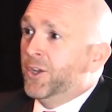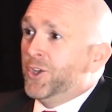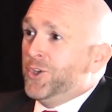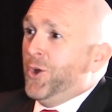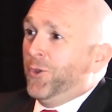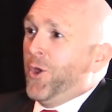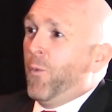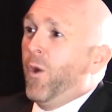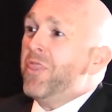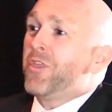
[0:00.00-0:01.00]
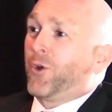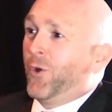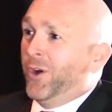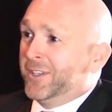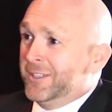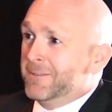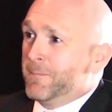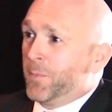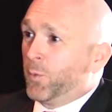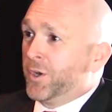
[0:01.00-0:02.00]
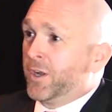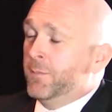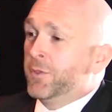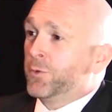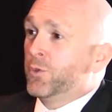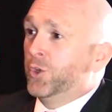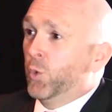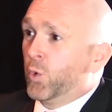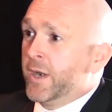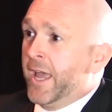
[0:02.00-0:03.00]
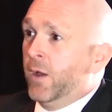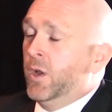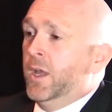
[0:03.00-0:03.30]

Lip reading: You don't know what they're on when they're coming through the door now.